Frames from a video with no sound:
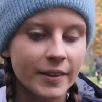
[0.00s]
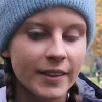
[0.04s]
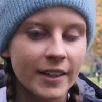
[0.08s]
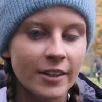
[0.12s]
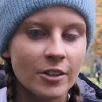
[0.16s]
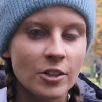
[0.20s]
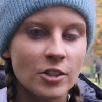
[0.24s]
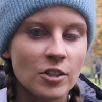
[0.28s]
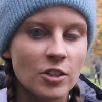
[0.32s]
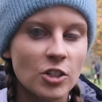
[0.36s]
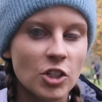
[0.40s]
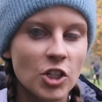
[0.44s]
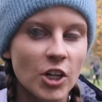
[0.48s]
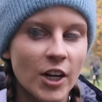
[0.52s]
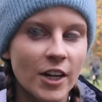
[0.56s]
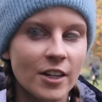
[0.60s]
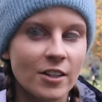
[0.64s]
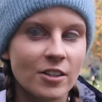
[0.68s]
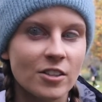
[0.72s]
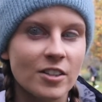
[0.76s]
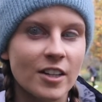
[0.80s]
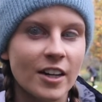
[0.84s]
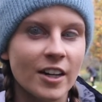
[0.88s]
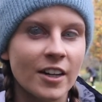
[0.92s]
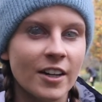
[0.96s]
That doesn't
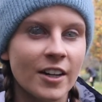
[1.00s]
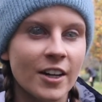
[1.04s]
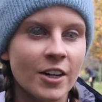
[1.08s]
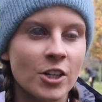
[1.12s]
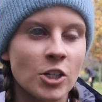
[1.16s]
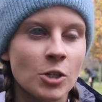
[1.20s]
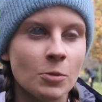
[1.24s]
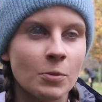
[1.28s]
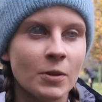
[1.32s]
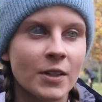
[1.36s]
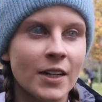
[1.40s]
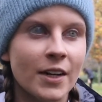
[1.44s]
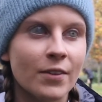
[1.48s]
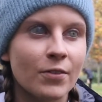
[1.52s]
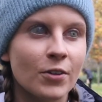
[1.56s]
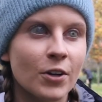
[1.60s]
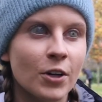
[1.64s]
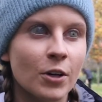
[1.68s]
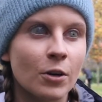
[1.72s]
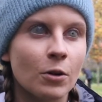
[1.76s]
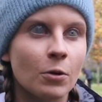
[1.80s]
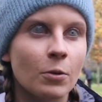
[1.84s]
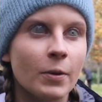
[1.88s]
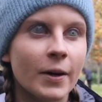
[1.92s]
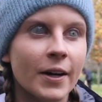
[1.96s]
change. That connection will never
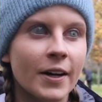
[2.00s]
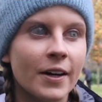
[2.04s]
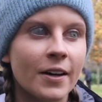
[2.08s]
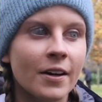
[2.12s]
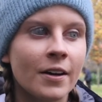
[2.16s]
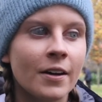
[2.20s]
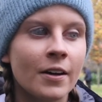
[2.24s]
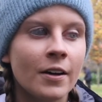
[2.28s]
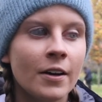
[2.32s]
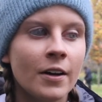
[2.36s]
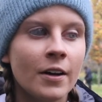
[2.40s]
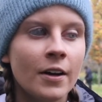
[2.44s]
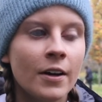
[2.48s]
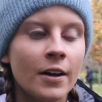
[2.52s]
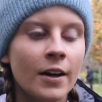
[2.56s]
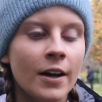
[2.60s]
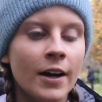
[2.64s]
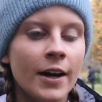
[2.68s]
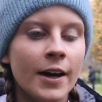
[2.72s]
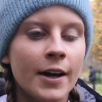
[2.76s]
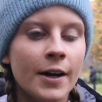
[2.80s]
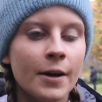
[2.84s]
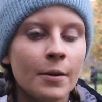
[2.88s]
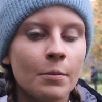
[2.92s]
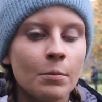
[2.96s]
go away,
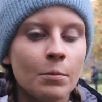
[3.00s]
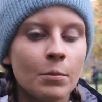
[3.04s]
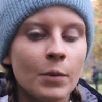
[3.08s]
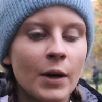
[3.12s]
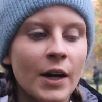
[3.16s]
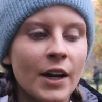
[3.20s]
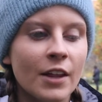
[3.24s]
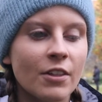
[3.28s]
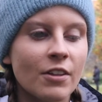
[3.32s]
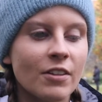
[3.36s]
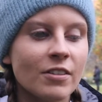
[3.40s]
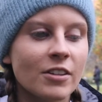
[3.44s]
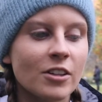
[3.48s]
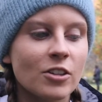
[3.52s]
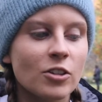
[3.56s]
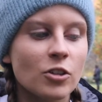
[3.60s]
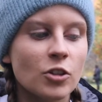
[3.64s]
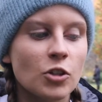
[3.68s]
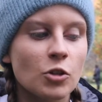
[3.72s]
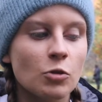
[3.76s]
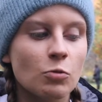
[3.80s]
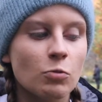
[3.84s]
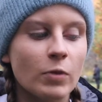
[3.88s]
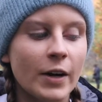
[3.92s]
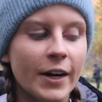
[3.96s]
and I think that's
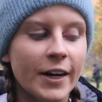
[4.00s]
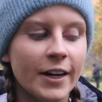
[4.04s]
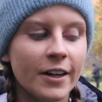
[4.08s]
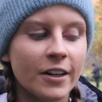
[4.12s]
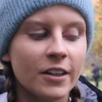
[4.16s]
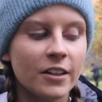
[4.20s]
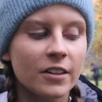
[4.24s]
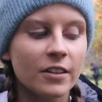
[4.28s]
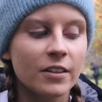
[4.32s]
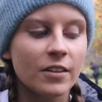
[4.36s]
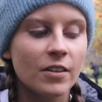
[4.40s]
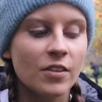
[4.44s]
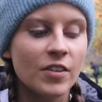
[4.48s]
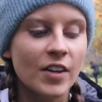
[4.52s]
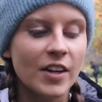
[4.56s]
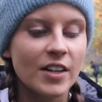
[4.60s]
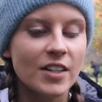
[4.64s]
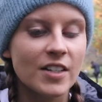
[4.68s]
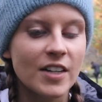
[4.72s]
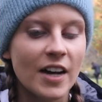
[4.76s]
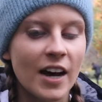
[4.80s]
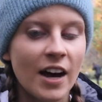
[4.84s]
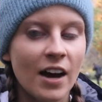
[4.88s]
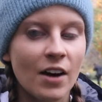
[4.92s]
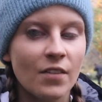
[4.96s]
such a rare thing
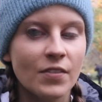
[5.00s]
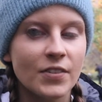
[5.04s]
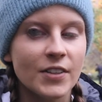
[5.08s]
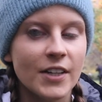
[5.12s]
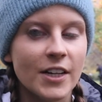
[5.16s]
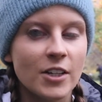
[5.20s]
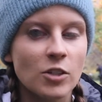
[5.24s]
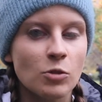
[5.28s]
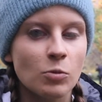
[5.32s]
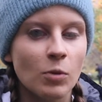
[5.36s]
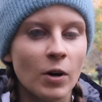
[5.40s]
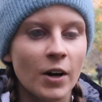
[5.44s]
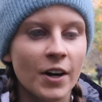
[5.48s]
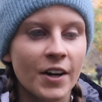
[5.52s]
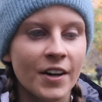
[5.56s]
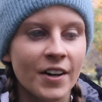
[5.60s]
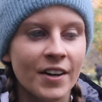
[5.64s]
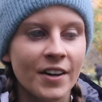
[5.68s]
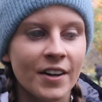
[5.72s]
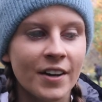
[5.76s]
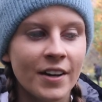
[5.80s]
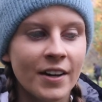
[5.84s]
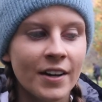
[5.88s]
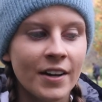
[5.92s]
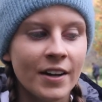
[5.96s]
to have, and that's
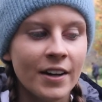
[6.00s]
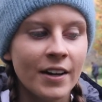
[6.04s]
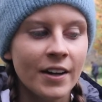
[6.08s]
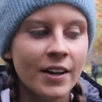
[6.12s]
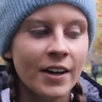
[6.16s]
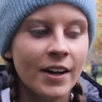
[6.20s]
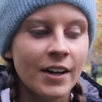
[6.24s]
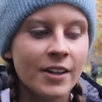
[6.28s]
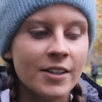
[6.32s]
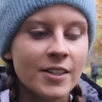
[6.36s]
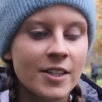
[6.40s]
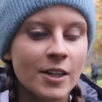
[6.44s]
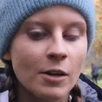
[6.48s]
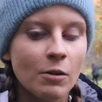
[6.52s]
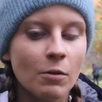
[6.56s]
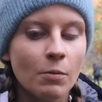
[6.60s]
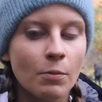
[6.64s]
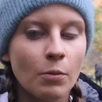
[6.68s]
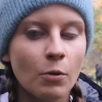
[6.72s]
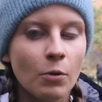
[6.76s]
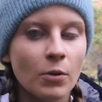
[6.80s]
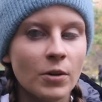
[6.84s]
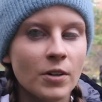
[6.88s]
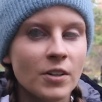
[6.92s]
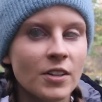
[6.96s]
why it's so
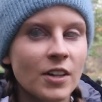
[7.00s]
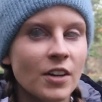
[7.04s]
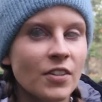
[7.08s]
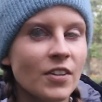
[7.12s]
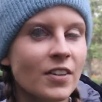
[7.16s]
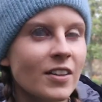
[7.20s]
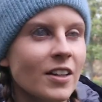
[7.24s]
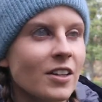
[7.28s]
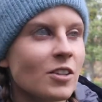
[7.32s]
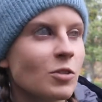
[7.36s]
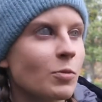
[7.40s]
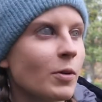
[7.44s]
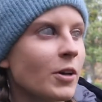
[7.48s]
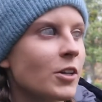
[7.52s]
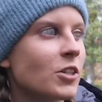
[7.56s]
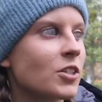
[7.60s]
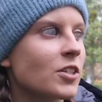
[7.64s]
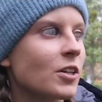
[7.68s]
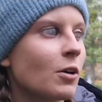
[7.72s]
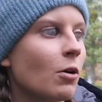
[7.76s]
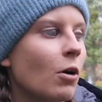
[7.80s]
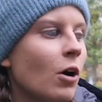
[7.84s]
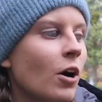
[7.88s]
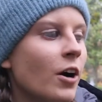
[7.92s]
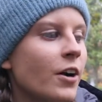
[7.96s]
important. I think that's why it's
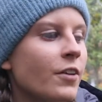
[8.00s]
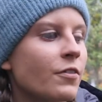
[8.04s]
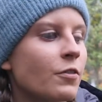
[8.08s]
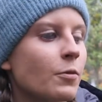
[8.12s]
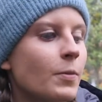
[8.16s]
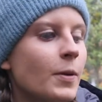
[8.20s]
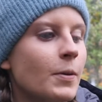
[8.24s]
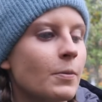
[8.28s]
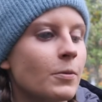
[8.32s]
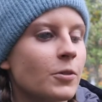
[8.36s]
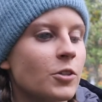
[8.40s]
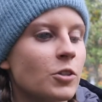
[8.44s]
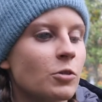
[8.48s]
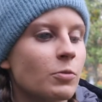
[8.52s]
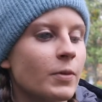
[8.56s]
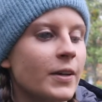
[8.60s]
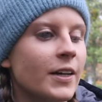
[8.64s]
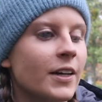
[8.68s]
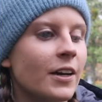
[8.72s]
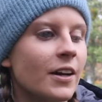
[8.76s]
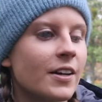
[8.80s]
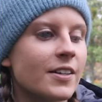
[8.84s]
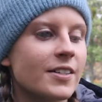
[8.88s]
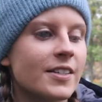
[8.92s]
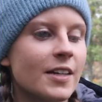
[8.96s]
so hard for people to
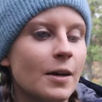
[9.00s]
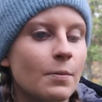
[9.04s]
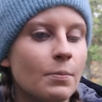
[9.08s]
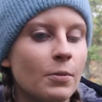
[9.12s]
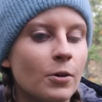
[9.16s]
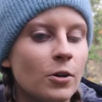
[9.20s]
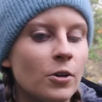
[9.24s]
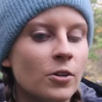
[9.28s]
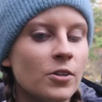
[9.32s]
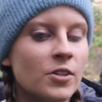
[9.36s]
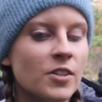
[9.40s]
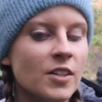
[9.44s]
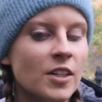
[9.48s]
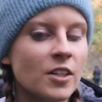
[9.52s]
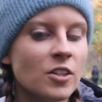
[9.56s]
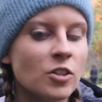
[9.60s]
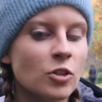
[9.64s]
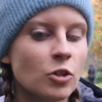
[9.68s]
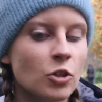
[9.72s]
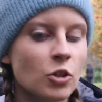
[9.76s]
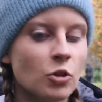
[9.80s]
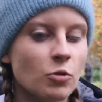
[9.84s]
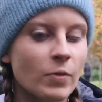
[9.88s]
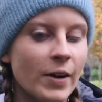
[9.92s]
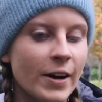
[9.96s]
realise that, because it's
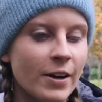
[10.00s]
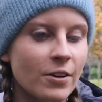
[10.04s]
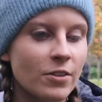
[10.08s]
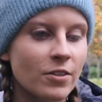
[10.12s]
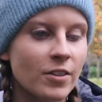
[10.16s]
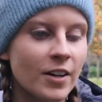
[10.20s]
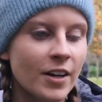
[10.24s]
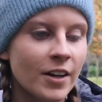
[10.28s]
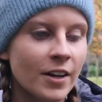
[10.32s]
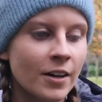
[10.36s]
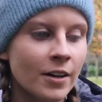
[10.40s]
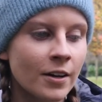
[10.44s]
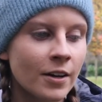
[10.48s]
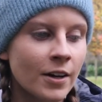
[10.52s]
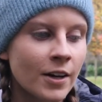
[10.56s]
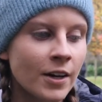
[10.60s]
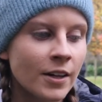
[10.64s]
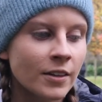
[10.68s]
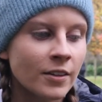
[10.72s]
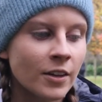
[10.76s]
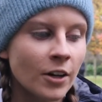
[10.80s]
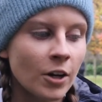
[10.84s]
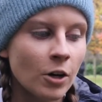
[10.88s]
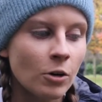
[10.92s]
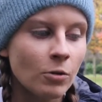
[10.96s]
such a rare thing
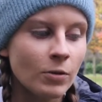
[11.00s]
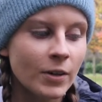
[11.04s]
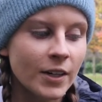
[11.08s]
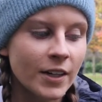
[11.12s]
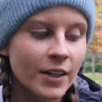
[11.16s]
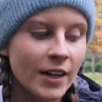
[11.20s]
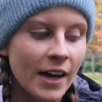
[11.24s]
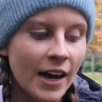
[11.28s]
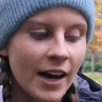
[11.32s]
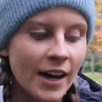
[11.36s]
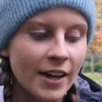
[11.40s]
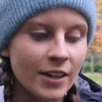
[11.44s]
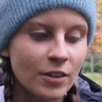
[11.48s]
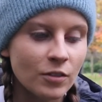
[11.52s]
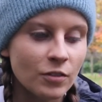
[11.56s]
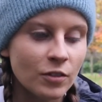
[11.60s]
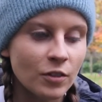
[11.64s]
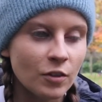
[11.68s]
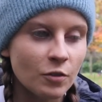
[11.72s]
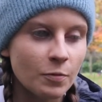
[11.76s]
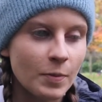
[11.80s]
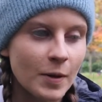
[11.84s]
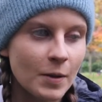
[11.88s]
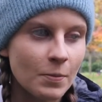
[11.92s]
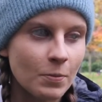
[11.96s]
that only a handful
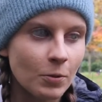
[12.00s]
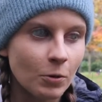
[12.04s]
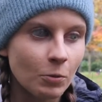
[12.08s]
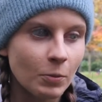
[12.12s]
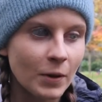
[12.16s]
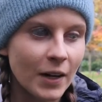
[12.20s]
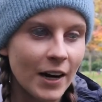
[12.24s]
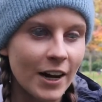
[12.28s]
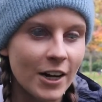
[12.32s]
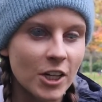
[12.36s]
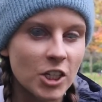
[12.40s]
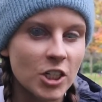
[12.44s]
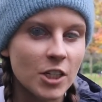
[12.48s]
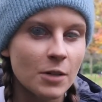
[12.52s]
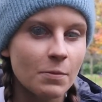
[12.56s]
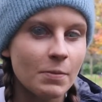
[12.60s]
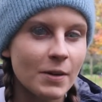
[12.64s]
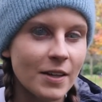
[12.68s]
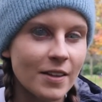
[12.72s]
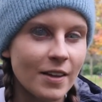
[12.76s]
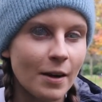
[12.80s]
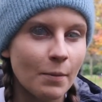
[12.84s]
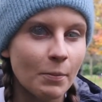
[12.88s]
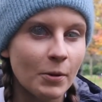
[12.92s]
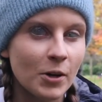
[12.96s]
of people will actually
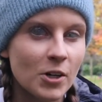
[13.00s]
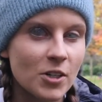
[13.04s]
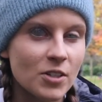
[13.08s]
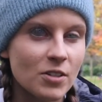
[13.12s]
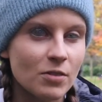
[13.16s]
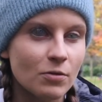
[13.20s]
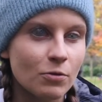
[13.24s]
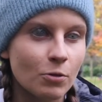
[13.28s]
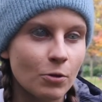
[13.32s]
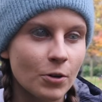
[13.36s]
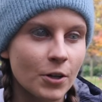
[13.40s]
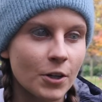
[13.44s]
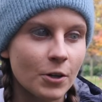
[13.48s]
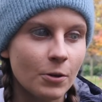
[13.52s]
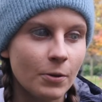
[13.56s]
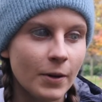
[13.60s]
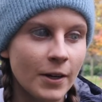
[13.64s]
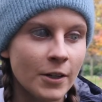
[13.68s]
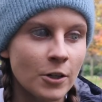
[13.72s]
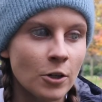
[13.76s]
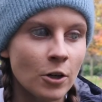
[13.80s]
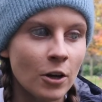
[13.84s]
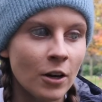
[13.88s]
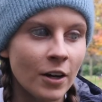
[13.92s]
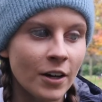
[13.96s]
be that person for you
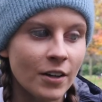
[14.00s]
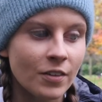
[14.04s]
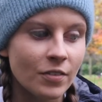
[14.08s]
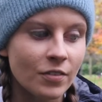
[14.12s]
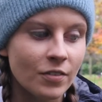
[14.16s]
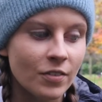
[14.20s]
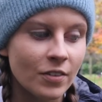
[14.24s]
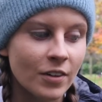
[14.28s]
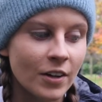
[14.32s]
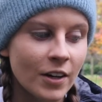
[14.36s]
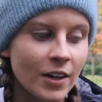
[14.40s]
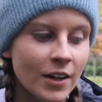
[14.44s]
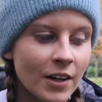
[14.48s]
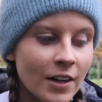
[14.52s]
in your life.